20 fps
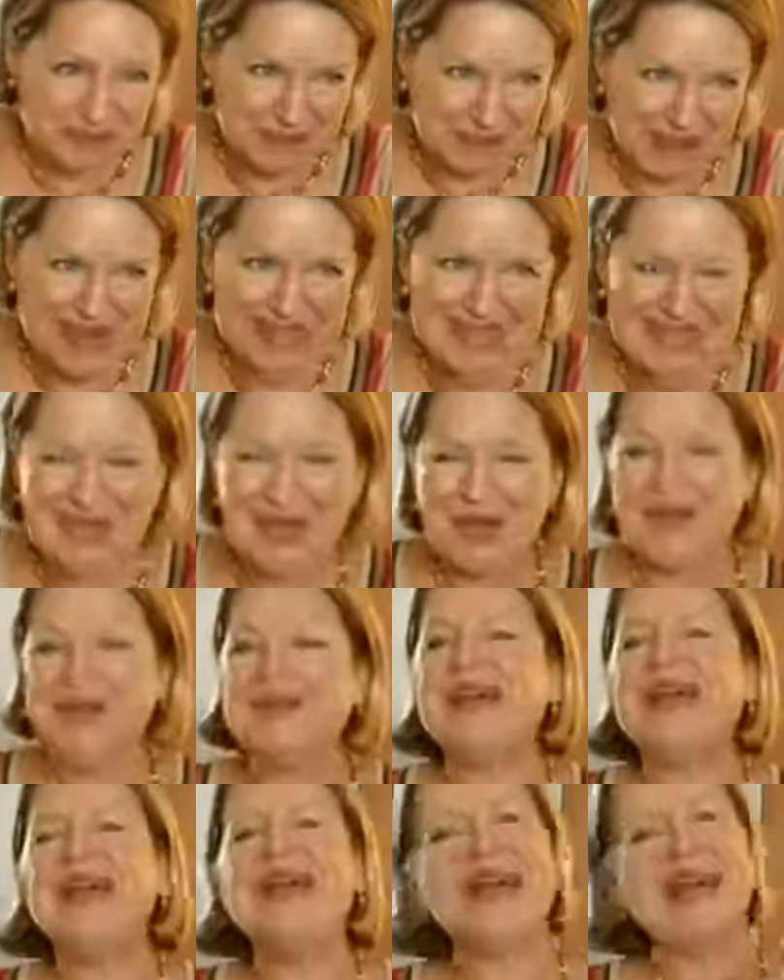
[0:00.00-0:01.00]
pass
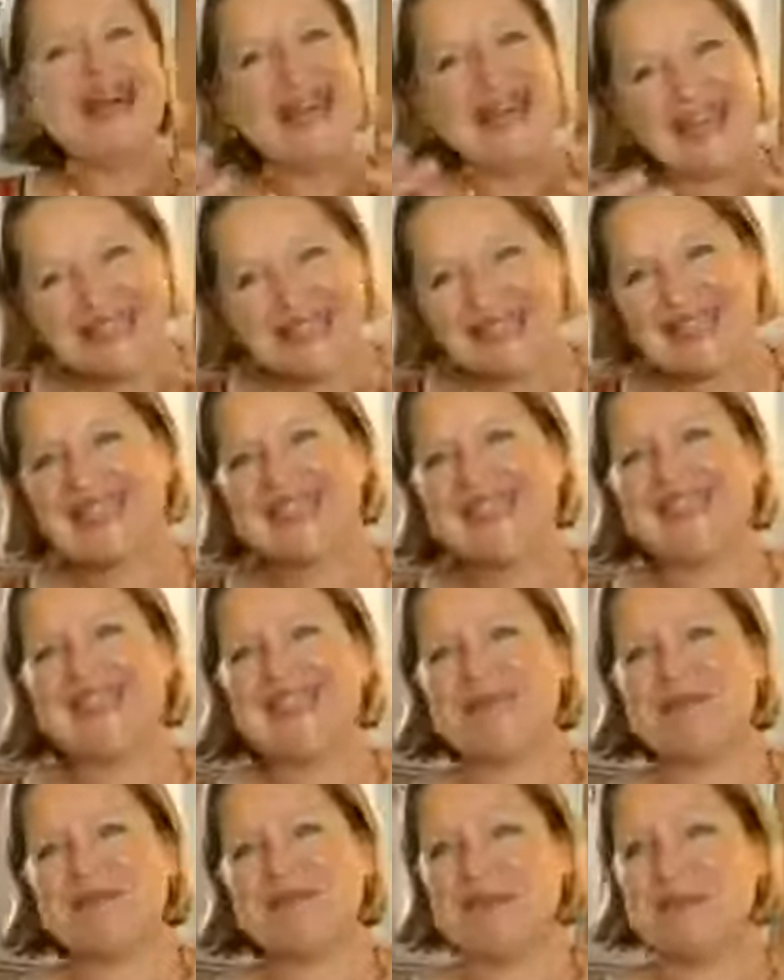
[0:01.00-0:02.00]
on, and at the
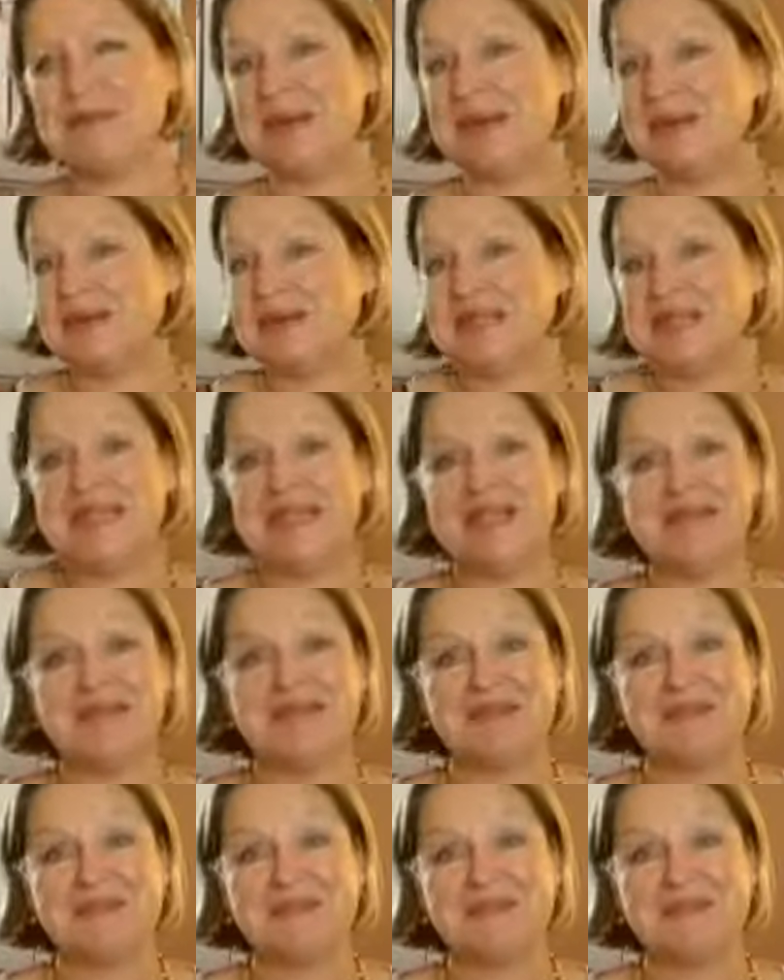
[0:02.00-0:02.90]
same time I receive.